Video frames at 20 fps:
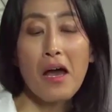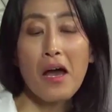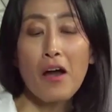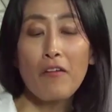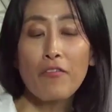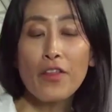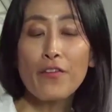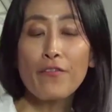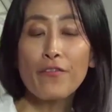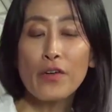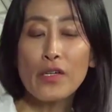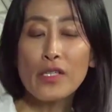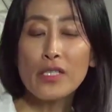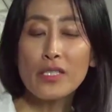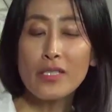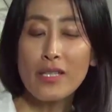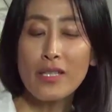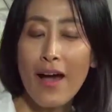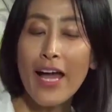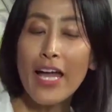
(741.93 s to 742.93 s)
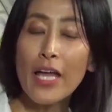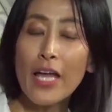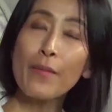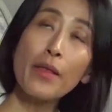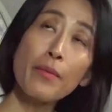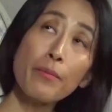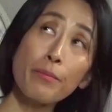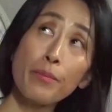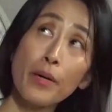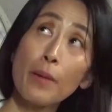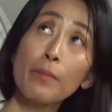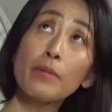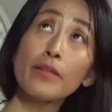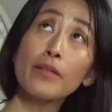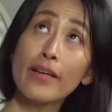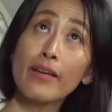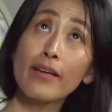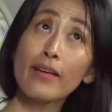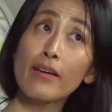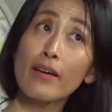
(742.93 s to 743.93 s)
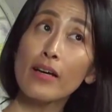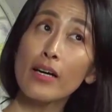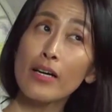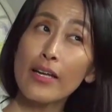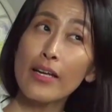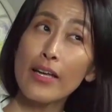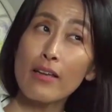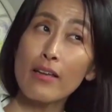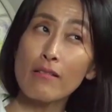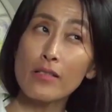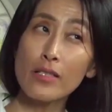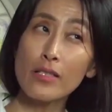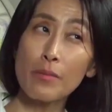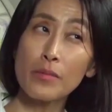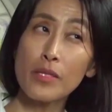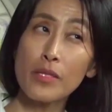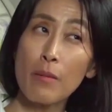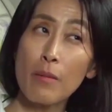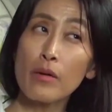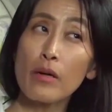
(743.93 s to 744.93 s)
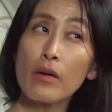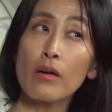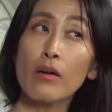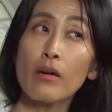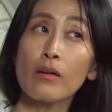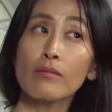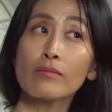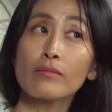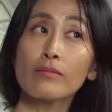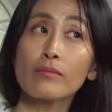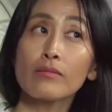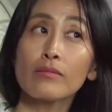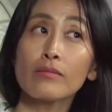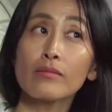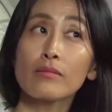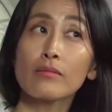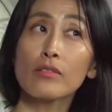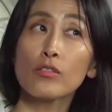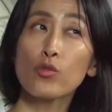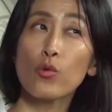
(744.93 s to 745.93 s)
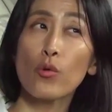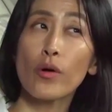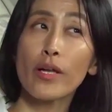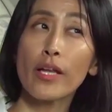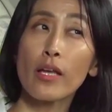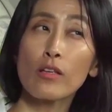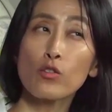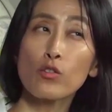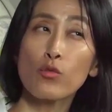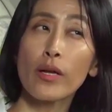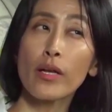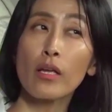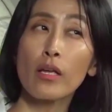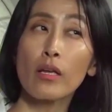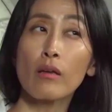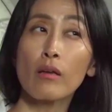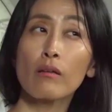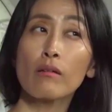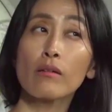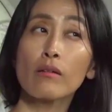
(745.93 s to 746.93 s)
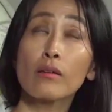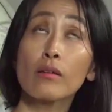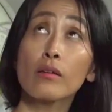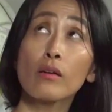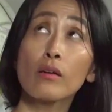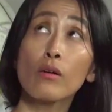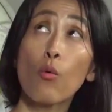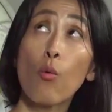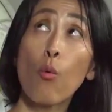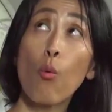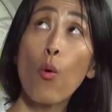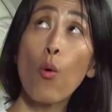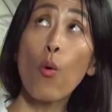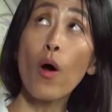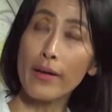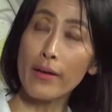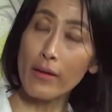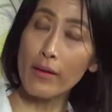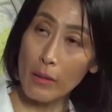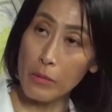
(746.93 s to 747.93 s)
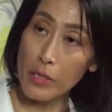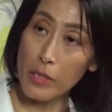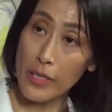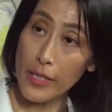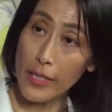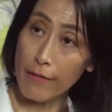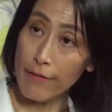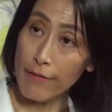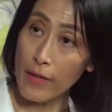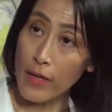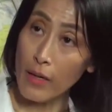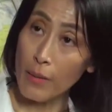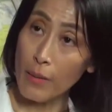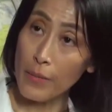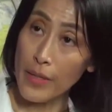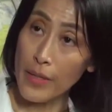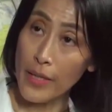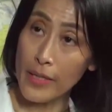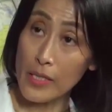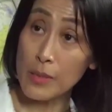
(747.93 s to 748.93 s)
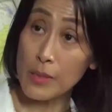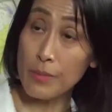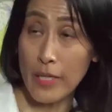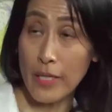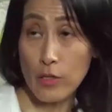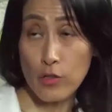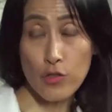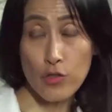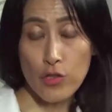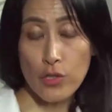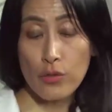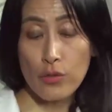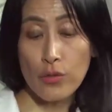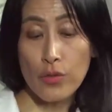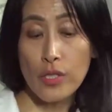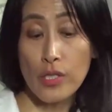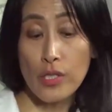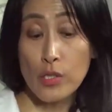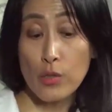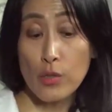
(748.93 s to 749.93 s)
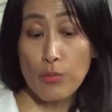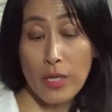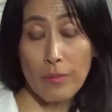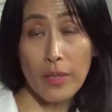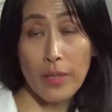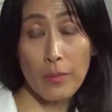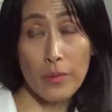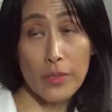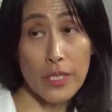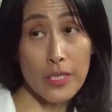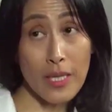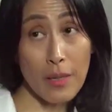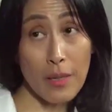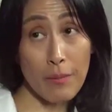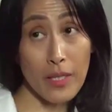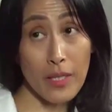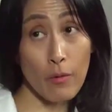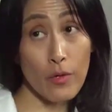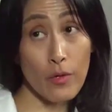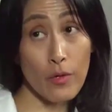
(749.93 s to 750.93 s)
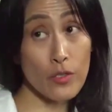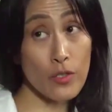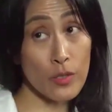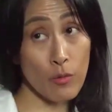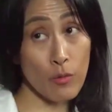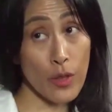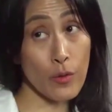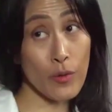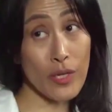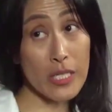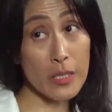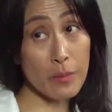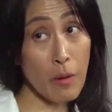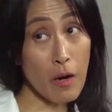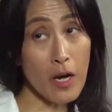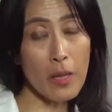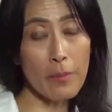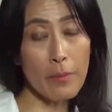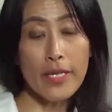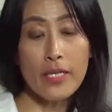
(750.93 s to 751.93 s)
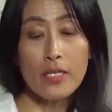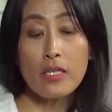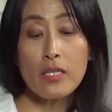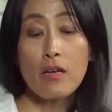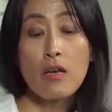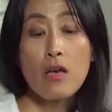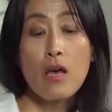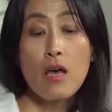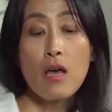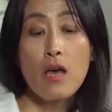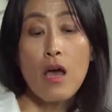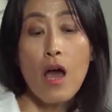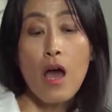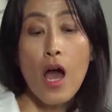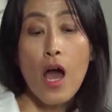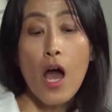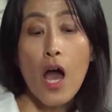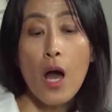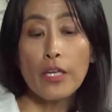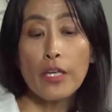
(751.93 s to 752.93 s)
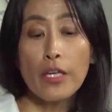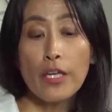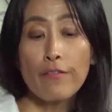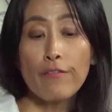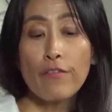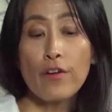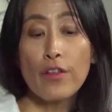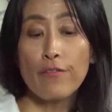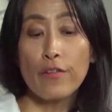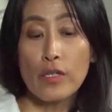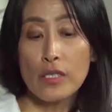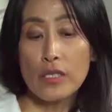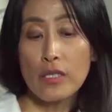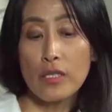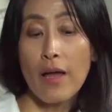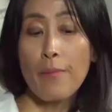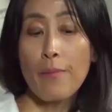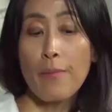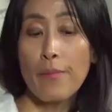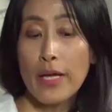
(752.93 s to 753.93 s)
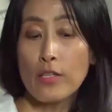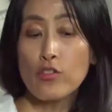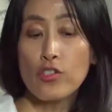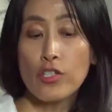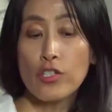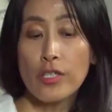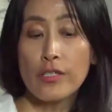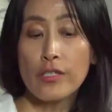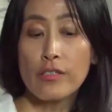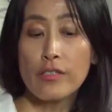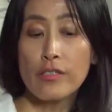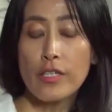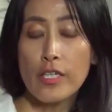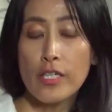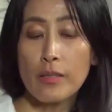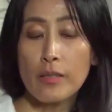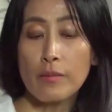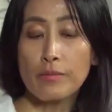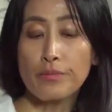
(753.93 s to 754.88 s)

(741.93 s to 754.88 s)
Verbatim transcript: Uh, for the first time in public, uh, in September 2021, I believe, um, in a speech to the Supreme People's Assembly, which is North Korea's parliament, he, for the first time, mentioned